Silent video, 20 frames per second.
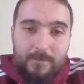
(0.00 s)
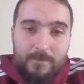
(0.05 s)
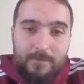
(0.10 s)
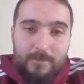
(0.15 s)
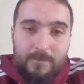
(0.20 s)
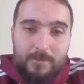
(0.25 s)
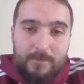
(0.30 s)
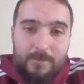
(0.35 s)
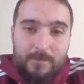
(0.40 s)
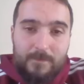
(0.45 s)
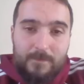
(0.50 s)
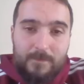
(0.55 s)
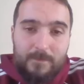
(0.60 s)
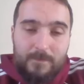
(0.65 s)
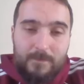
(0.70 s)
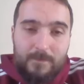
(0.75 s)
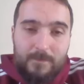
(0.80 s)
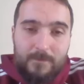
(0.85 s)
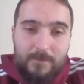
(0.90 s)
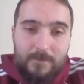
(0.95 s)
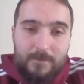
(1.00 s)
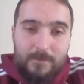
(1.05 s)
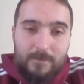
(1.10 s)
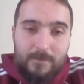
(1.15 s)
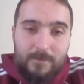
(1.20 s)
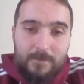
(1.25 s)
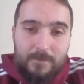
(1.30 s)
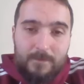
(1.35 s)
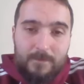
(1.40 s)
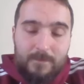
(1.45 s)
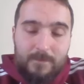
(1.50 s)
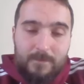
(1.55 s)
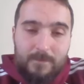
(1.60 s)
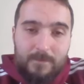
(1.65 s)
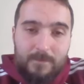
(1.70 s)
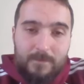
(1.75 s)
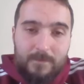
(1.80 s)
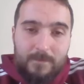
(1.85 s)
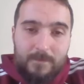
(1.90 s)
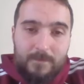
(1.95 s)

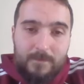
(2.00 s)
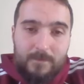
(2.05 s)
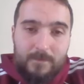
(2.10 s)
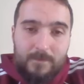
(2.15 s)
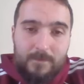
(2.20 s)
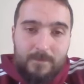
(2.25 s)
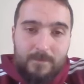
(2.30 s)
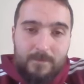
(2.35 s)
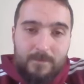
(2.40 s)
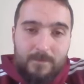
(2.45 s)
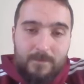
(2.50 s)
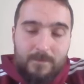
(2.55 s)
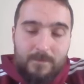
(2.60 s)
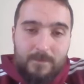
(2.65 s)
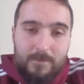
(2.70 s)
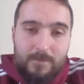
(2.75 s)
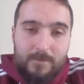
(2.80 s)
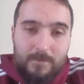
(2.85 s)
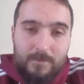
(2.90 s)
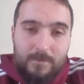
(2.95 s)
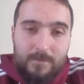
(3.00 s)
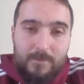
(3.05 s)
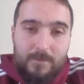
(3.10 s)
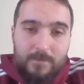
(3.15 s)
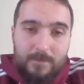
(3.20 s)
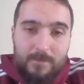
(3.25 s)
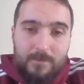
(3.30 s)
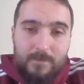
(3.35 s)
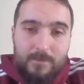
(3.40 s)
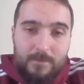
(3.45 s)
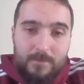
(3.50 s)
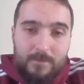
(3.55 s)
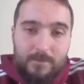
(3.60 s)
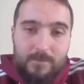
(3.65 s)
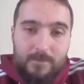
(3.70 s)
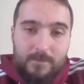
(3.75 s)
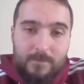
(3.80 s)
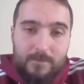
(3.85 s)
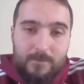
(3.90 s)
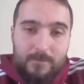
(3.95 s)

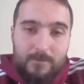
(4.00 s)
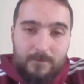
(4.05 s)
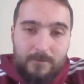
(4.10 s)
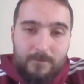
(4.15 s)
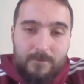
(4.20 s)
The person shown says nothing.